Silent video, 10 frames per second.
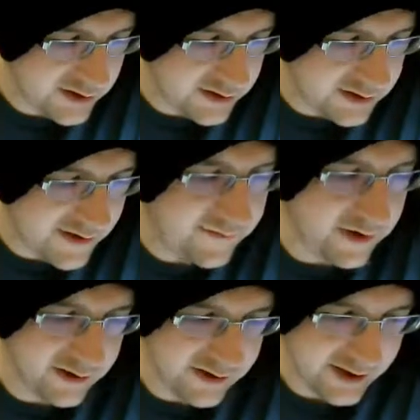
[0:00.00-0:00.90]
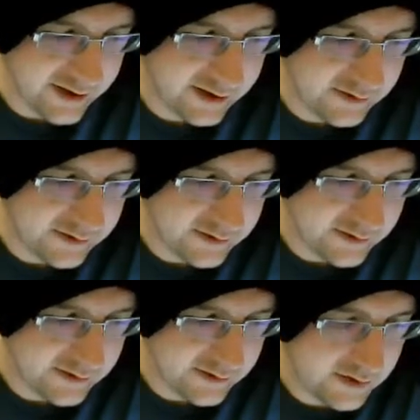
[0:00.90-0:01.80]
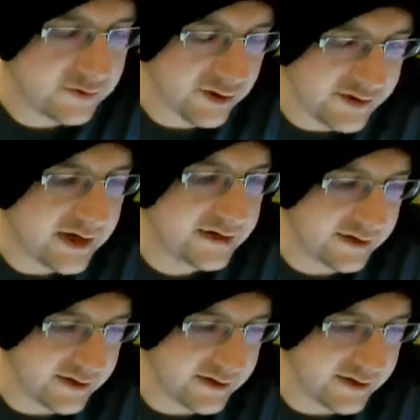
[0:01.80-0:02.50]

7 attacks. Sorry, 6 attacks. I